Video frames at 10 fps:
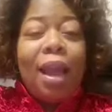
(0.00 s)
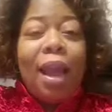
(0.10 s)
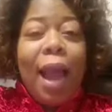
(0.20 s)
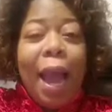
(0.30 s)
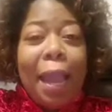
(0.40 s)

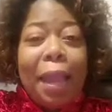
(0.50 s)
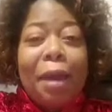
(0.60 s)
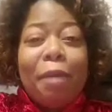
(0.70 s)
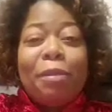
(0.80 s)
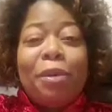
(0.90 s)
I
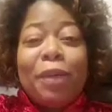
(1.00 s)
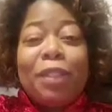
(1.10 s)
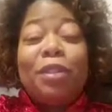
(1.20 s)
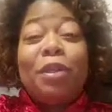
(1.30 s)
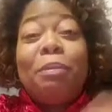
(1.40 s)
am going
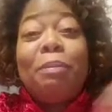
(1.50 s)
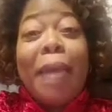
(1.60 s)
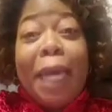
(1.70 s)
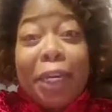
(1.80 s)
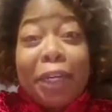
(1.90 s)
to do
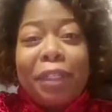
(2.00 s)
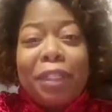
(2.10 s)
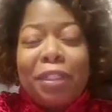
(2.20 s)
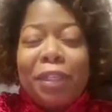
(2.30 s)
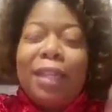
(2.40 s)
better
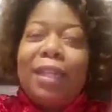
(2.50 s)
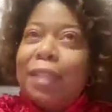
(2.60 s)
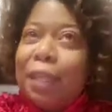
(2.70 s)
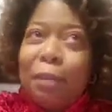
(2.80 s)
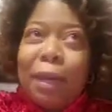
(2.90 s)
this year. I didn't
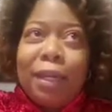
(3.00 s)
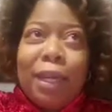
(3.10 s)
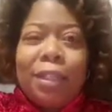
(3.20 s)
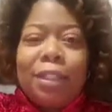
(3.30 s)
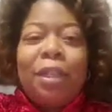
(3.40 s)
think about it
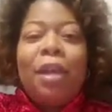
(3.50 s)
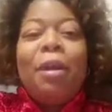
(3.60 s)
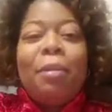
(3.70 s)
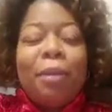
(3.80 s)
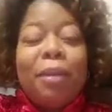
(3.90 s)
last year,
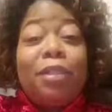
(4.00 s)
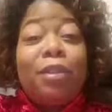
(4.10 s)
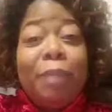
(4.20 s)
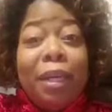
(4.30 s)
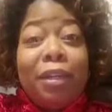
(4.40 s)
but I'm going to do
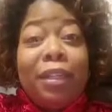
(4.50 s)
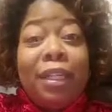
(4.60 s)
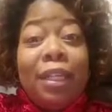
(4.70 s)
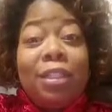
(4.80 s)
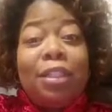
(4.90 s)
better
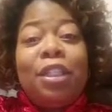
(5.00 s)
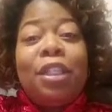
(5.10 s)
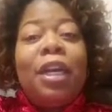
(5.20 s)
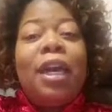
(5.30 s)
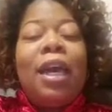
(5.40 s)
this
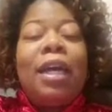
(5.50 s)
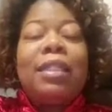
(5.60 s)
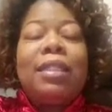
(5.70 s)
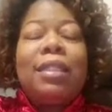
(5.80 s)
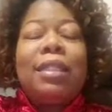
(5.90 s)
year at
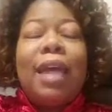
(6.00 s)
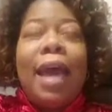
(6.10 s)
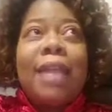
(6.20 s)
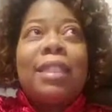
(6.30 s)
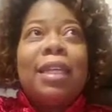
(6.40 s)

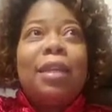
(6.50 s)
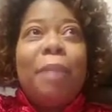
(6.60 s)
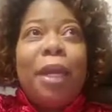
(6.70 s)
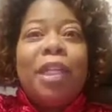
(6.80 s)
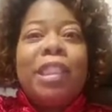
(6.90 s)
asking the
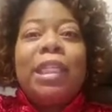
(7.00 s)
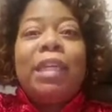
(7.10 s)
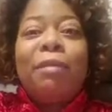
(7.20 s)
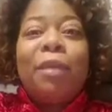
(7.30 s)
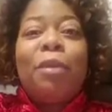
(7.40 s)
parents to
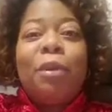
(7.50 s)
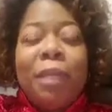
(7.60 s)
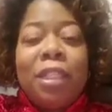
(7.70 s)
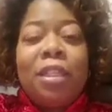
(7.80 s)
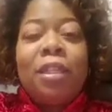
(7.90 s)
give me
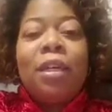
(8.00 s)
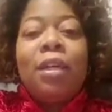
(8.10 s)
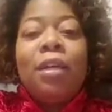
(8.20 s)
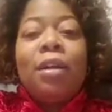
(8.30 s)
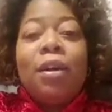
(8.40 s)
permission,
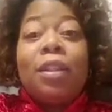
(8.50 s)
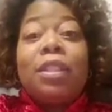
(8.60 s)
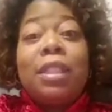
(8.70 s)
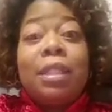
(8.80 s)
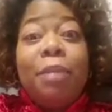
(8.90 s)
or to
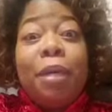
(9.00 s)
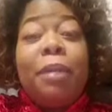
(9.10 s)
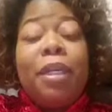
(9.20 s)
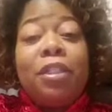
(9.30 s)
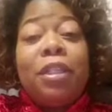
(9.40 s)
send me a
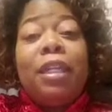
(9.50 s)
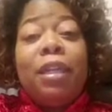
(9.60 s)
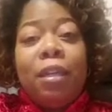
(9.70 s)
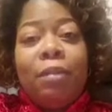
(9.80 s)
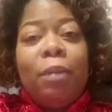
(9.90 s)
picture and
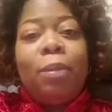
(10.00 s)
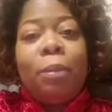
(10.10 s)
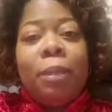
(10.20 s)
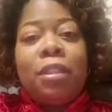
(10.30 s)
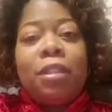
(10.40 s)
then give me
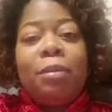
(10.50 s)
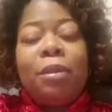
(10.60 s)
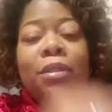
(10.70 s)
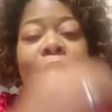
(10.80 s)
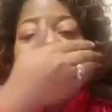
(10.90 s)
permission to
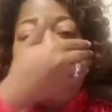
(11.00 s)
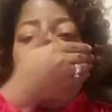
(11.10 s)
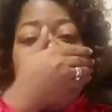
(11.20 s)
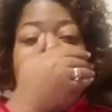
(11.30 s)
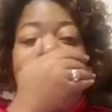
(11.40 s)
post their babies